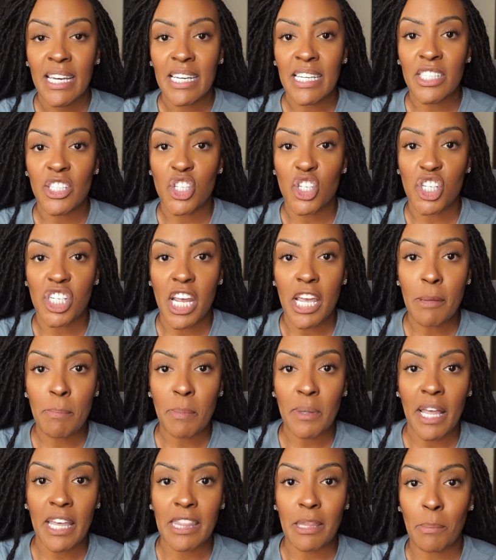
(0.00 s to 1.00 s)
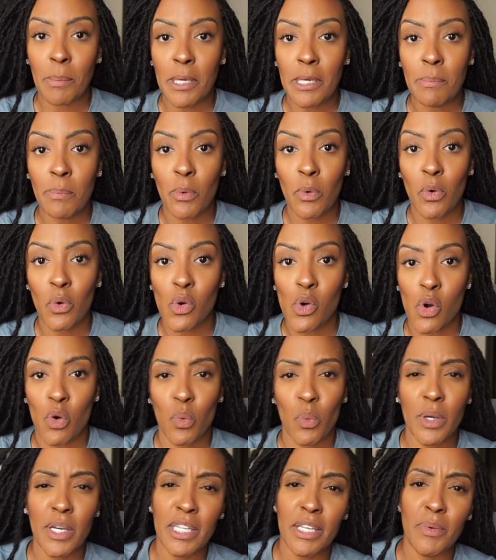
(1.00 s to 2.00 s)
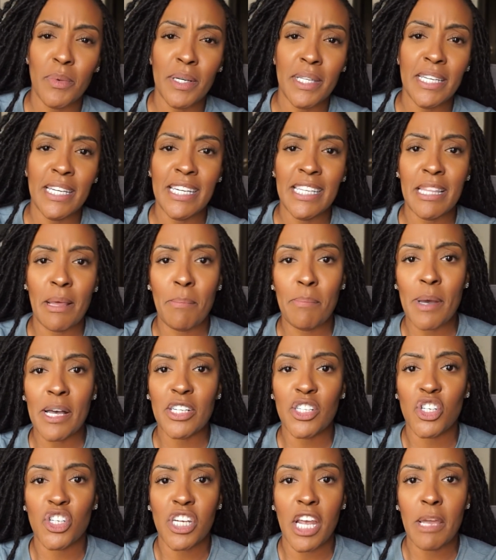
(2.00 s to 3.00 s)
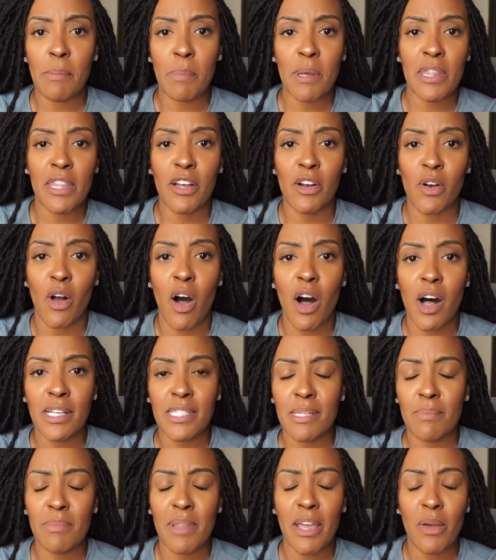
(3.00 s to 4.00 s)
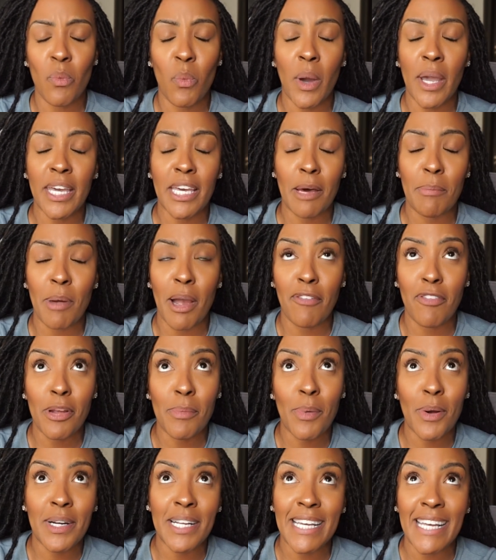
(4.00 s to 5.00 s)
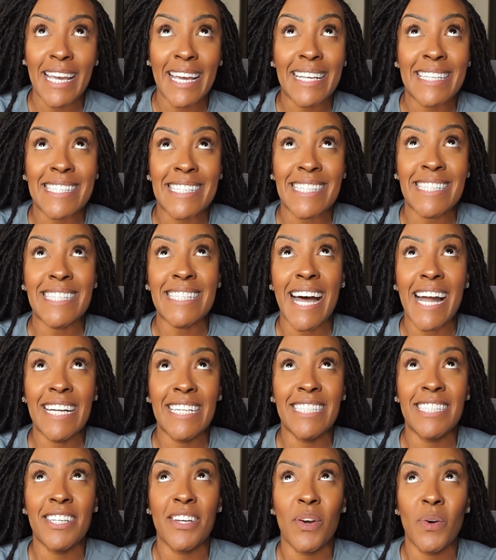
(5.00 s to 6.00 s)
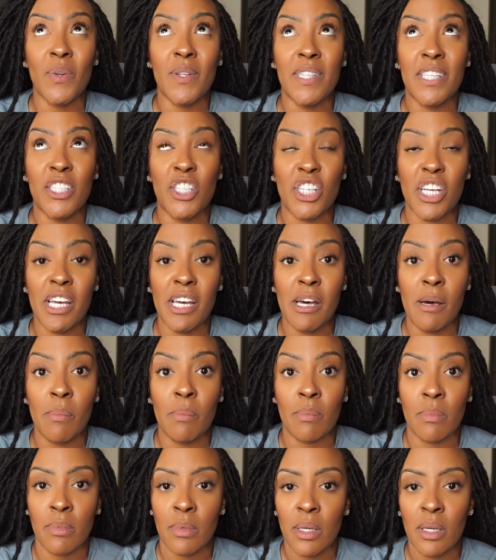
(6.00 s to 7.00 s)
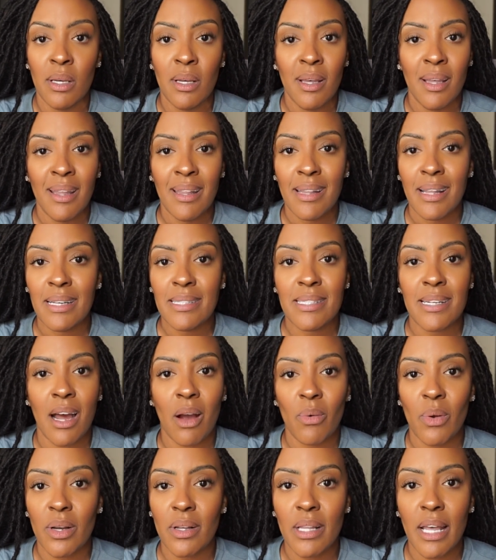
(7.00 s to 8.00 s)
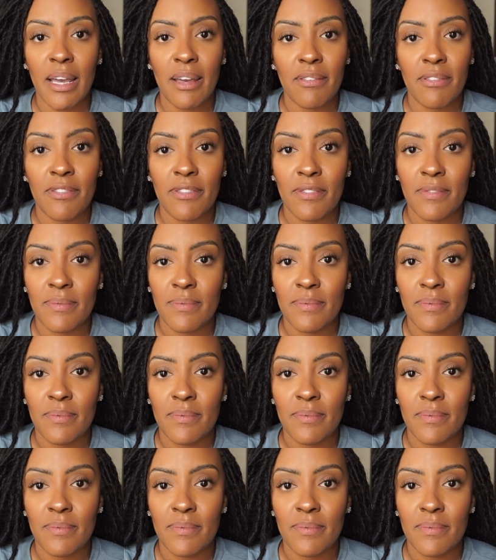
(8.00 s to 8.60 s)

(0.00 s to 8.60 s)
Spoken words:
in shape, like the people who are really, really in the best shape and they're awesome, they wake up every morning excited to go to the gym. That's not real life.